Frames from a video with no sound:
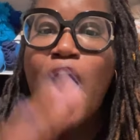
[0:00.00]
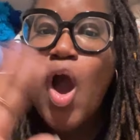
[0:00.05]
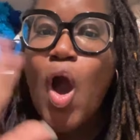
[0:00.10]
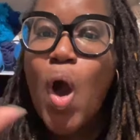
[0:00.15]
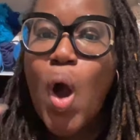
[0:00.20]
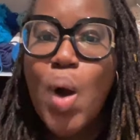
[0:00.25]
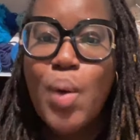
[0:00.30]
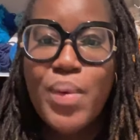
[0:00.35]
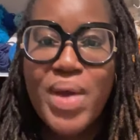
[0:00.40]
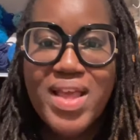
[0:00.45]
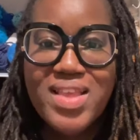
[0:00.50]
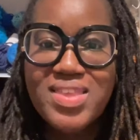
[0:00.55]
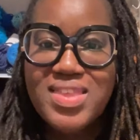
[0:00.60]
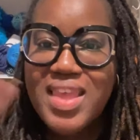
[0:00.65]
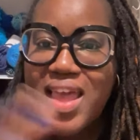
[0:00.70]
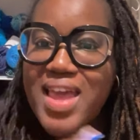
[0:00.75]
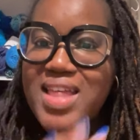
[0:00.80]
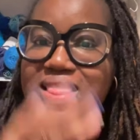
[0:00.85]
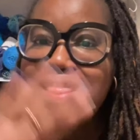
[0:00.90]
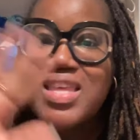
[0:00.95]
I always
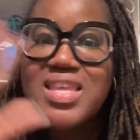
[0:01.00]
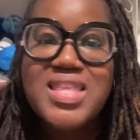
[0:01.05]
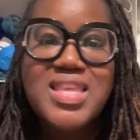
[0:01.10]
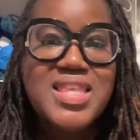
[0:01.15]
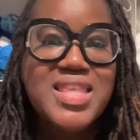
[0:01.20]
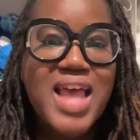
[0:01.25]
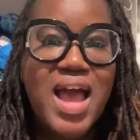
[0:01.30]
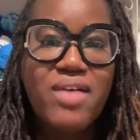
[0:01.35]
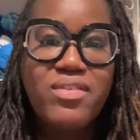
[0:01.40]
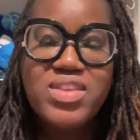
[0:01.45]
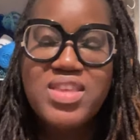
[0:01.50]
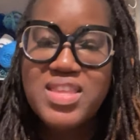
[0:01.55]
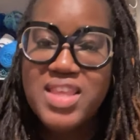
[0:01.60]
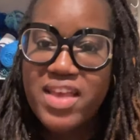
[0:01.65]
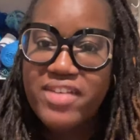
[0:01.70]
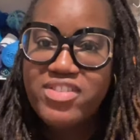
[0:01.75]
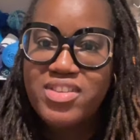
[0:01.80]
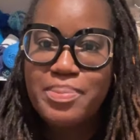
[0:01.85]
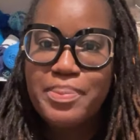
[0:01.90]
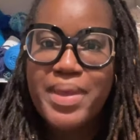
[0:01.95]
say this is our
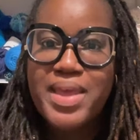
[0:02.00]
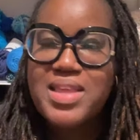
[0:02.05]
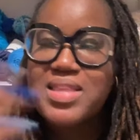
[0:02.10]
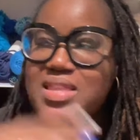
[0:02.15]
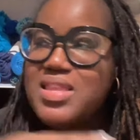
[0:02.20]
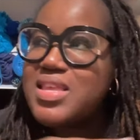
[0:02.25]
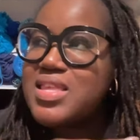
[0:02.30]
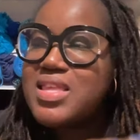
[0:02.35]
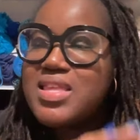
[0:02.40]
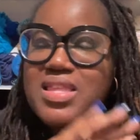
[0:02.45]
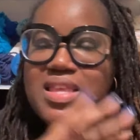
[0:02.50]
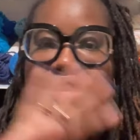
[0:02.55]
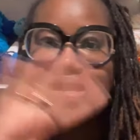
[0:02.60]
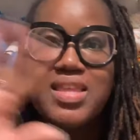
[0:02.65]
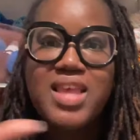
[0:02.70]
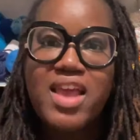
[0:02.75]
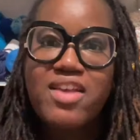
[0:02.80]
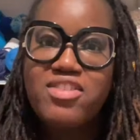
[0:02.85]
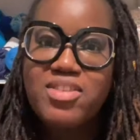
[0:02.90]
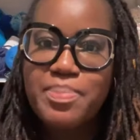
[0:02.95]
safe space. This is a
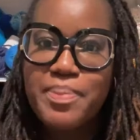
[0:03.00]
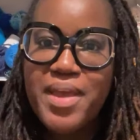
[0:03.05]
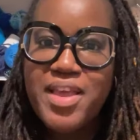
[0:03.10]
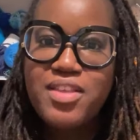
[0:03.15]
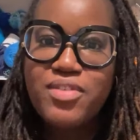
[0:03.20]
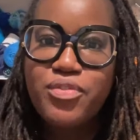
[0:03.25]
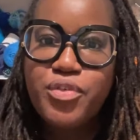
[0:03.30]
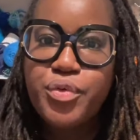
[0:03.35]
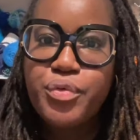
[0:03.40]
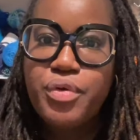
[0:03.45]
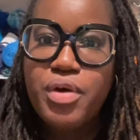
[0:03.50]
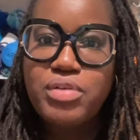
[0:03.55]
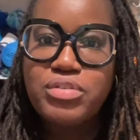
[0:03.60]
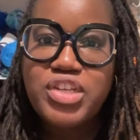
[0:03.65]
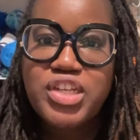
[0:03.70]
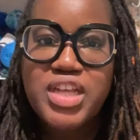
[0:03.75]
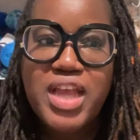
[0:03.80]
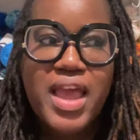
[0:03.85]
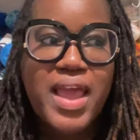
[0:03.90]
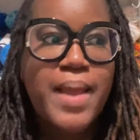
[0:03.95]
safe space for
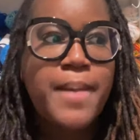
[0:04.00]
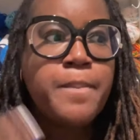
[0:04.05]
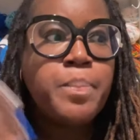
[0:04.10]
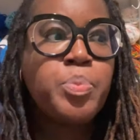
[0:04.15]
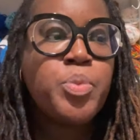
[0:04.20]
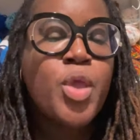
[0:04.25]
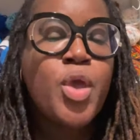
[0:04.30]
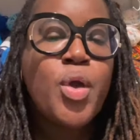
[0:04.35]
crochet.